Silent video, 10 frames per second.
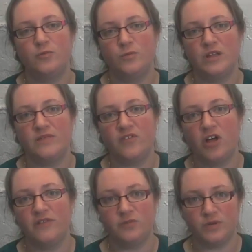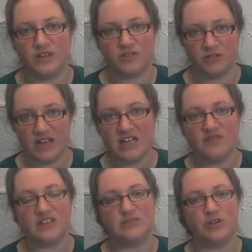involved with
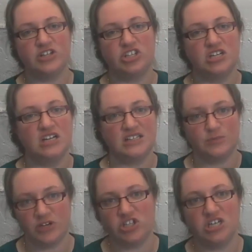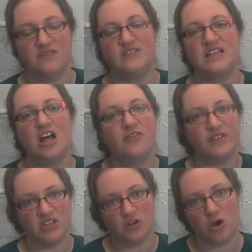creative expression of self
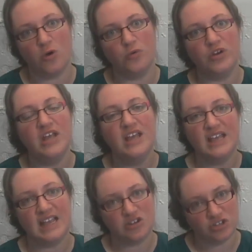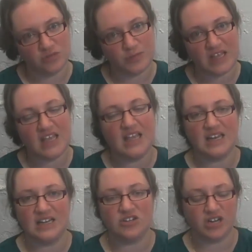and your own inner being
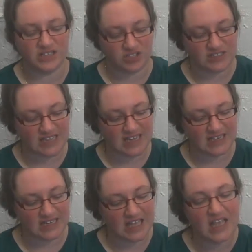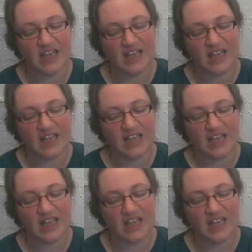and inner understanding.